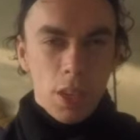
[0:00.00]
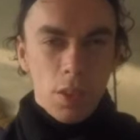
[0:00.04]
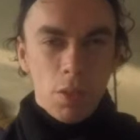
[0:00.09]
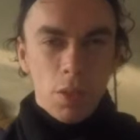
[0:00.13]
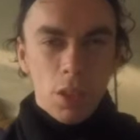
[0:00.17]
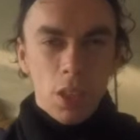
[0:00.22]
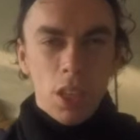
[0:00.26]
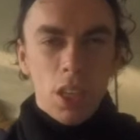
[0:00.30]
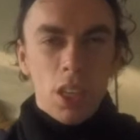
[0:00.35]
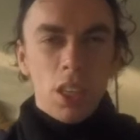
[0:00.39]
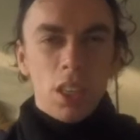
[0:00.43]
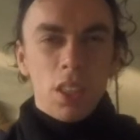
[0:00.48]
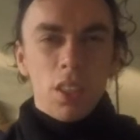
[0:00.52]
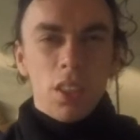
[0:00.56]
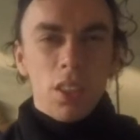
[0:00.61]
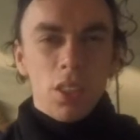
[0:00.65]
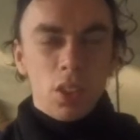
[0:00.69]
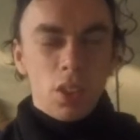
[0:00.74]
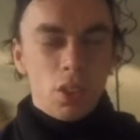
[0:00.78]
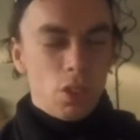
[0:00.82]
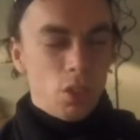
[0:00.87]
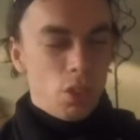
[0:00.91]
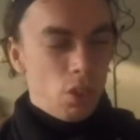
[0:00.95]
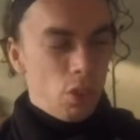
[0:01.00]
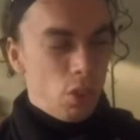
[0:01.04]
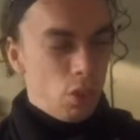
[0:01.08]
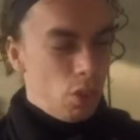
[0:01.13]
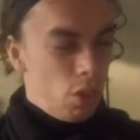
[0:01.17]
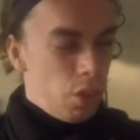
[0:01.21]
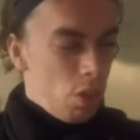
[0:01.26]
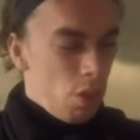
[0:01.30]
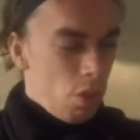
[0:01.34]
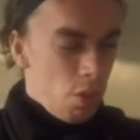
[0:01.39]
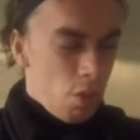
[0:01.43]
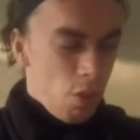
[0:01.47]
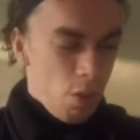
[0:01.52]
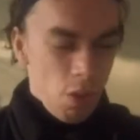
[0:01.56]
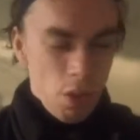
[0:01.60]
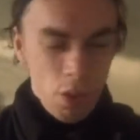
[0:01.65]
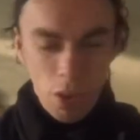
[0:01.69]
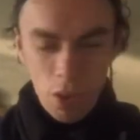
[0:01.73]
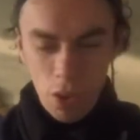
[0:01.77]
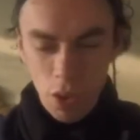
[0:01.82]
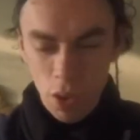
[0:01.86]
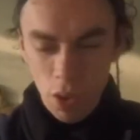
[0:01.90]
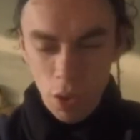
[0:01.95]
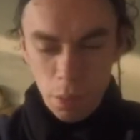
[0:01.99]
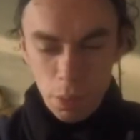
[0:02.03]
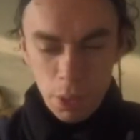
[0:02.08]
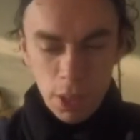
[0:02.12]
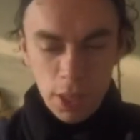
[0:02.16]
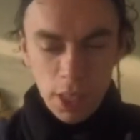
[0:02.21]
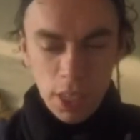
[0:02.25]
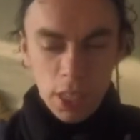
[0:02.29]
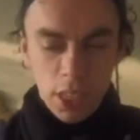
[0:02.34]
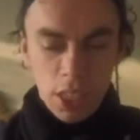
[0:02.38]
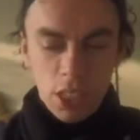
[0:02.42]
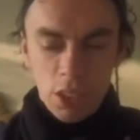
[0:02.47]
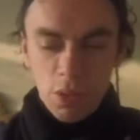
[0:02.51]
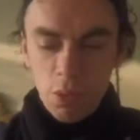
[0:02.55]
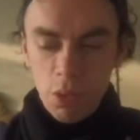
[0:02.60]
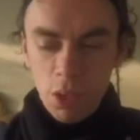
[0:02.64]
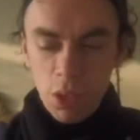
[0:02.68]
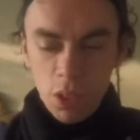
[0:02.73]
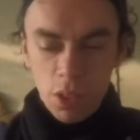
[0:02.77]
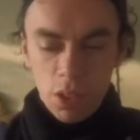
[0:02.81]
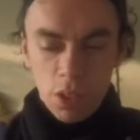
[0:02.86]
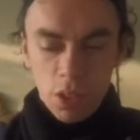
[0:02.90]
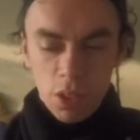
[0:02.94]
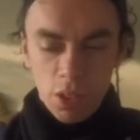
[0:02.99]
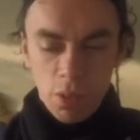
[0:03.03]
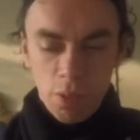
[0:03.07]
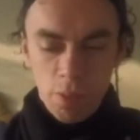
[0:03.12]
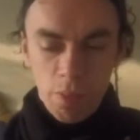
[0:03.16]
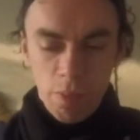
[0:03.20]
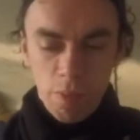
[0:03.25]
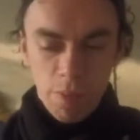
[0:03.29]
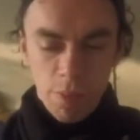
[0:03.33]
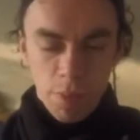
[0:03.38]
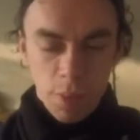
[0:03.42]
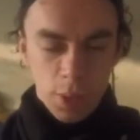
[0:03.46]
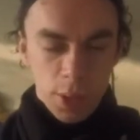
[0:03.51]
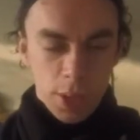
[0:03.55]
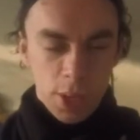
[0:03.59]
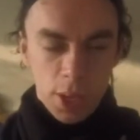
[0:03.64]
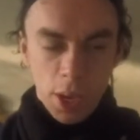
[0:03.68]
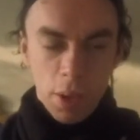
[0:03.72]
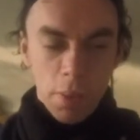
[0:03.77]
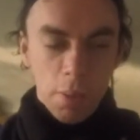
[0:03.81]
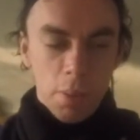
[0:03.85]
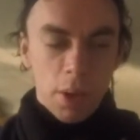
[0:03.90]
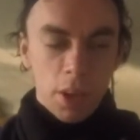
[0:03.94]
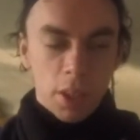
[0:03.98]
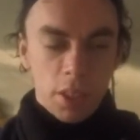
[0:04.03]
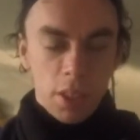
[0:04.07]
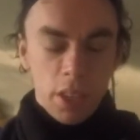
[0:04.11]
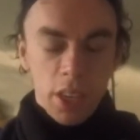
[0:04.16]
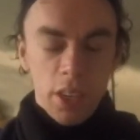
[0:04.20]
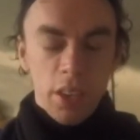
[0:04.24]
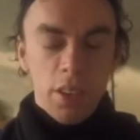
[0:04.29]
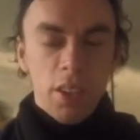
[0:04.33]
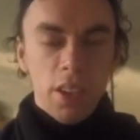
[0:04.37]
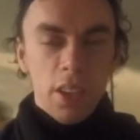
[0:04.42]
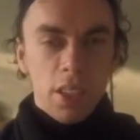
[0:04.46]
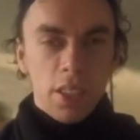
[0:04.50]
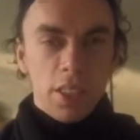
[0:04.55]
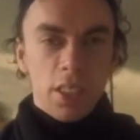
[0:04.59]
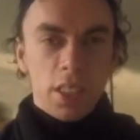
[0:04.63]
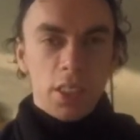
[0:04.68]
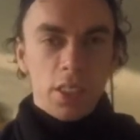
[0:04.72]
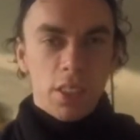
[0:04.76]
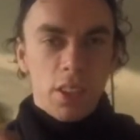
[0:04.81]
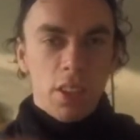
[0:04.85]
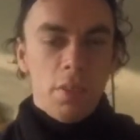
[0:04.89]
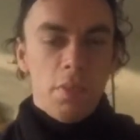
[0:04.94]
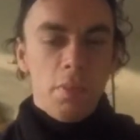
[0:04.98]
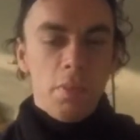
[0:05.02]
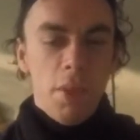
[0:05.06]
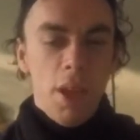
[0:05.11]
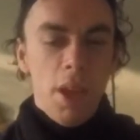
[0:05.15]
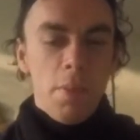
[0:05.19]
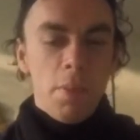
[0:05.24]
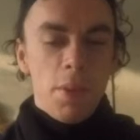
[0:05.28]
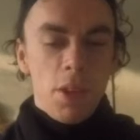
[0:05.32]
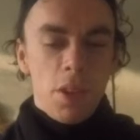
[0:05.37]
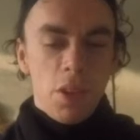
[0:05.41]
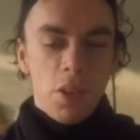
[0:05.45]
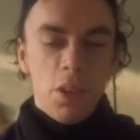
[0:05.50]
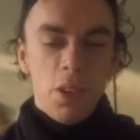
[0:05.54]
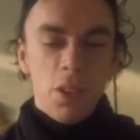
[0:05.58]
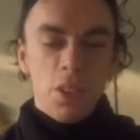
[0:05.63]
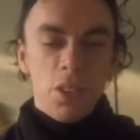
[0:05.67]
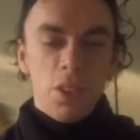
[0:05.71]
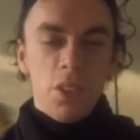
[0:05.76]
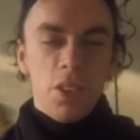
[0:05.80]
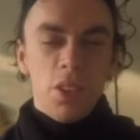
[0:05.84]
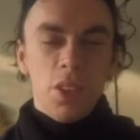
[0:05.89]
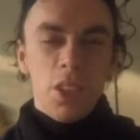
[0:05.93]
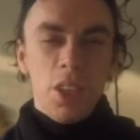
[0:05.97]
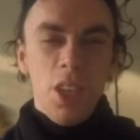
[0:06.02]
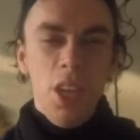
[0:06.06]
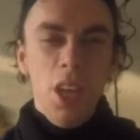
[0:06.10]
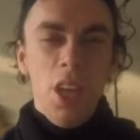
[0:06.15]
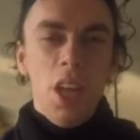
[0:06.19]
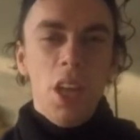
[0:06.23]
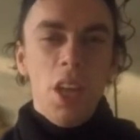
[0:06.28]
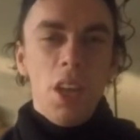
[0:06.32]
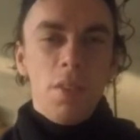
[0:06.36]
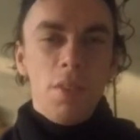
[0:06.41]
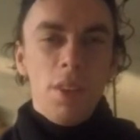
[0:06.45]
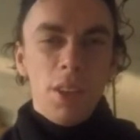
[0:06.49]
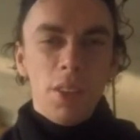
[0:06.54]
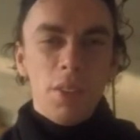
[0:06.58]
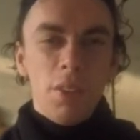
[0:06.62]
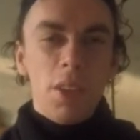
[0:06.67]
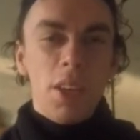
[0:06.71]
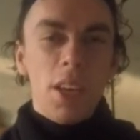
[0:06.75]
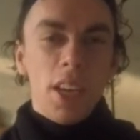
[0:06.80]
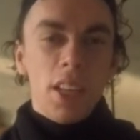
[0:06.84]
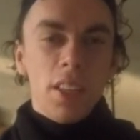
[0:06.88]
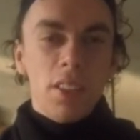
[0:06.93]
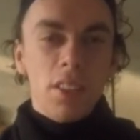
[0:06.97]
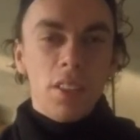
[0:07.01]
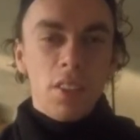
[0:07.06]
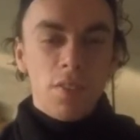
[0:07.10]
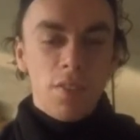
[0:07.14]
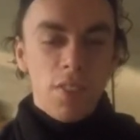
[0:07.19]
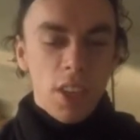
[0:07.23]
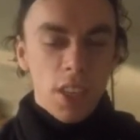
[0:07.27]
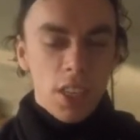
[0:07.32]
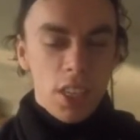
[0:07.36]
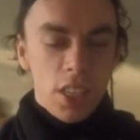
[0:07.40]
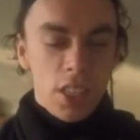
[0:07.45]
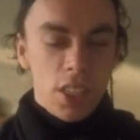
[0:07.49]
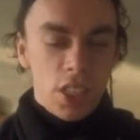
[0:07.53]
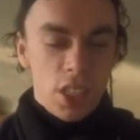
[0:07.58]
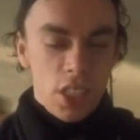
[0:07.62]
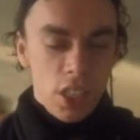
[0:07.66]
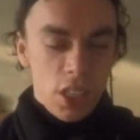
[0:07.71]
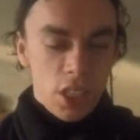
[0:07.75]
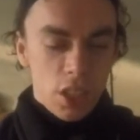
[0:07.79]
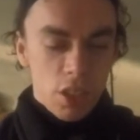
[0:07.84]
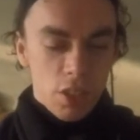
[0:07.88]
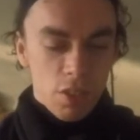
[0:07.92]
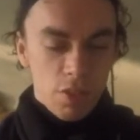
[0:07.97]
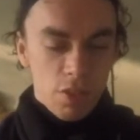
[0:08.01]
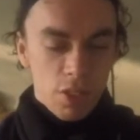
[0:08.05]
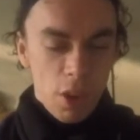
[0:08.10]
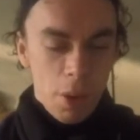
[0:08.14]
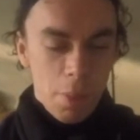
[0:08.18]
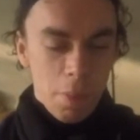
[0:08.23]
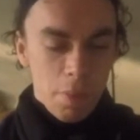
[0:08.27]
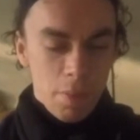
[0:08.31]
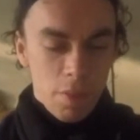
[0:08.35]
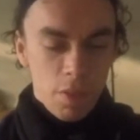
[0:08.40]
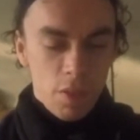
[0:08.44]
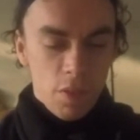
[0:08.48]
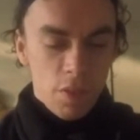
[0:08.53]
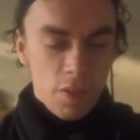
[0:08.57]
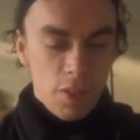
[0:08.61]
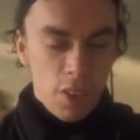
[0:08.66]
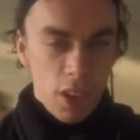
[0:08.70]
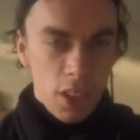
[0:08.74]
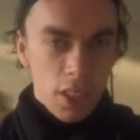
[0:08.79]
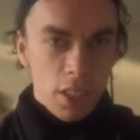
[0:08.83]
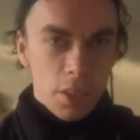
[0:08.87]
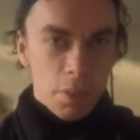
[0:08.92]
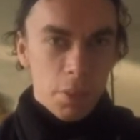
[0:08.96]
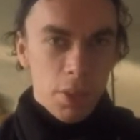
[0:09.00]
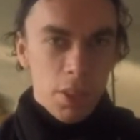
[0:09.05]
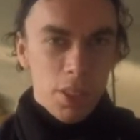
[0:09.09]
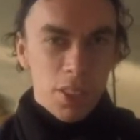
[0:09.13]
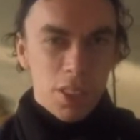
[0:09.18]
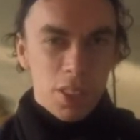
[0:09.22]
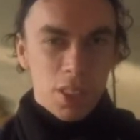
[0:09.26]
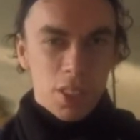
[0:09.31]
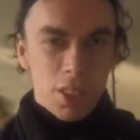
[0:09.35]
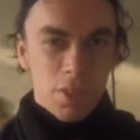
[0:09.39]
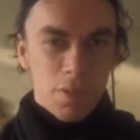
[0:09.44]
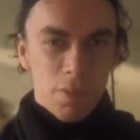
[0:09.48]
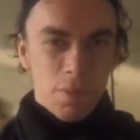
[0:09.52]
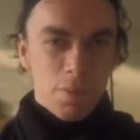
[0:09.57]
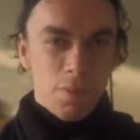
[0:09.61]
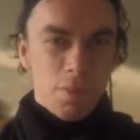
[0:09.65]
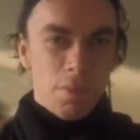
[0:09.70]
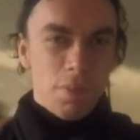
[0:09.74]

We are too obsessed with some bacteria that can maybe hurt us, that we get deficiencies of some vitamins.